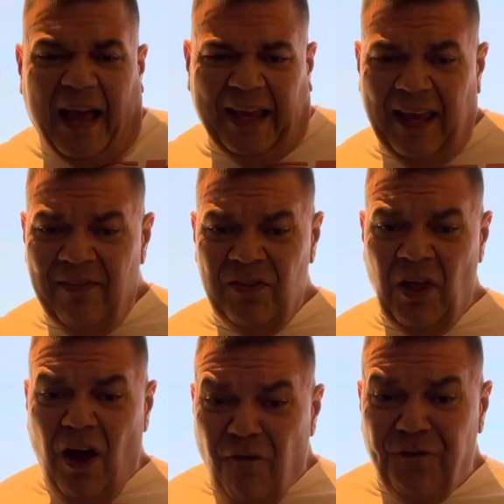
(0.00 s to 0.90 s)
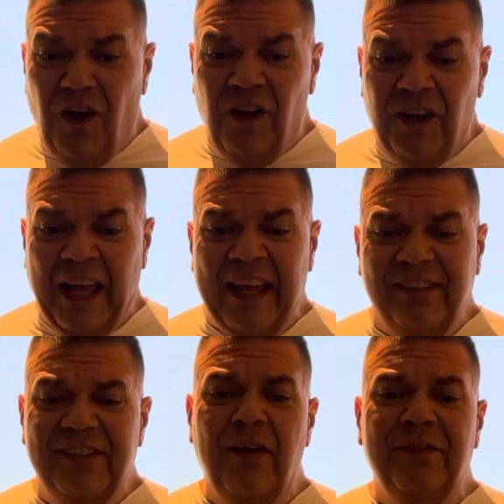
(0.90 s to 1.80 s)
In the
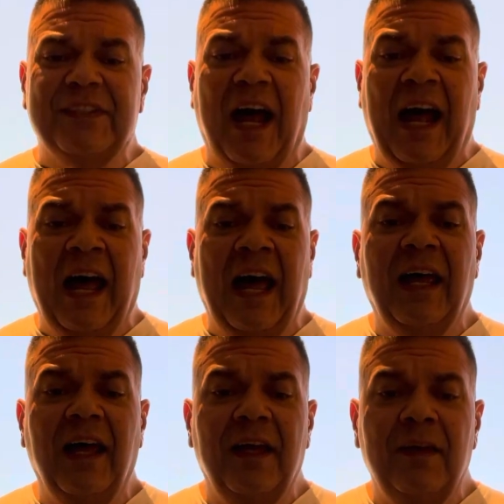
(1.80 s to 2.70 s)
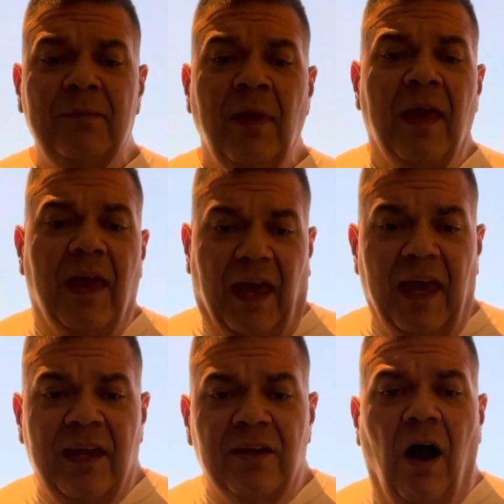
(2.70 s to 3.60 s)
fullness of time,
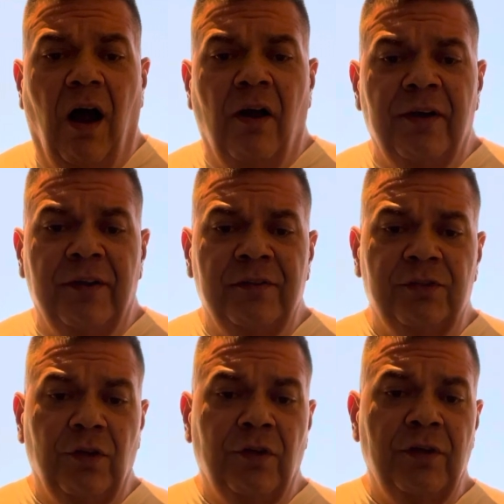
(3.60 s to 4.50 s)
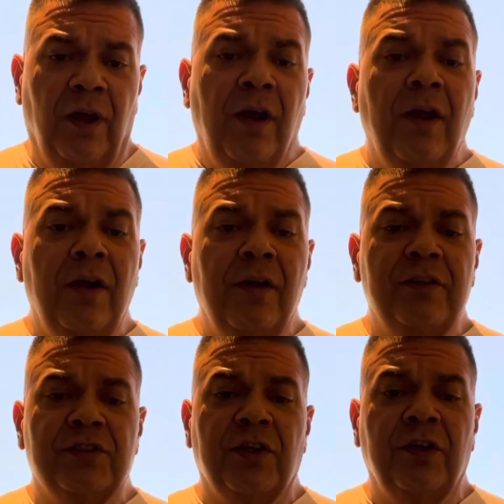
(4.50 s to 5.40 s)
a garden to
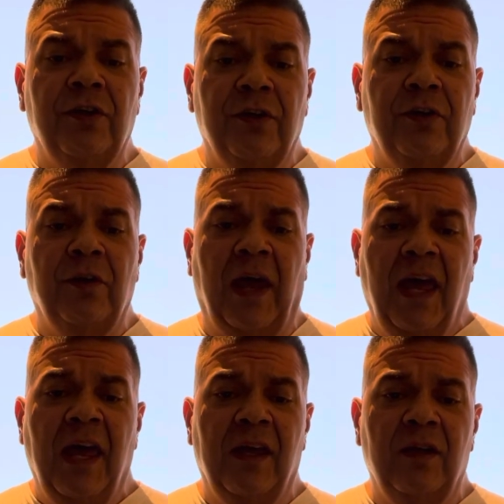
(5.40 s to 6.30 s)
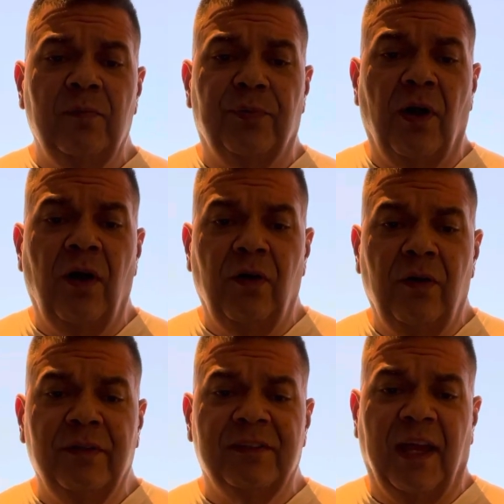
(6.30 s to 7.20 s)
nurture and
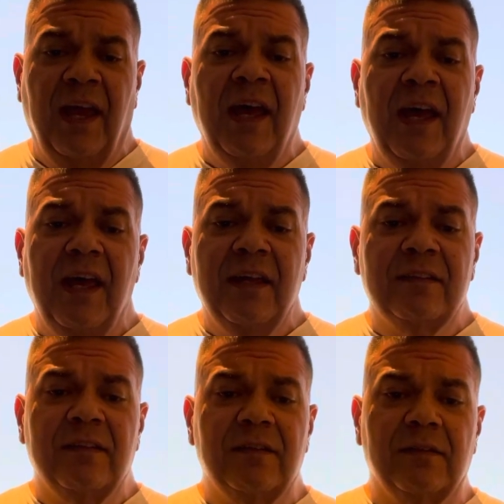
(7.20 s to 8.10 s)
protect.